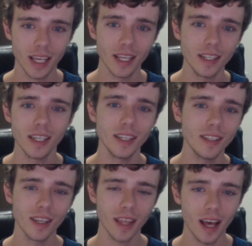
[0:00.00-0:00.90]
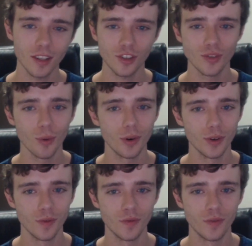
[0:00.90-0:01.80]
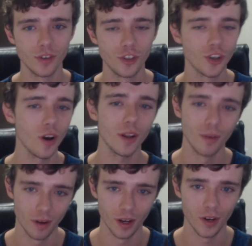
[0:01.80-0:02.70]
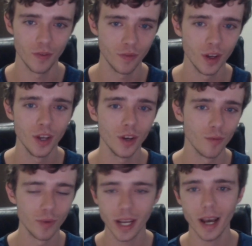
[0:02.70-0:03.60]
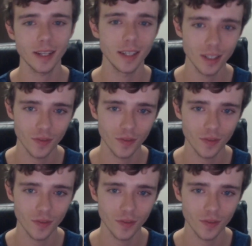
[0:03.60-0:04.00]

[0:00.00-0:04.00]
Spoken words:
into that sort of genre of reacting to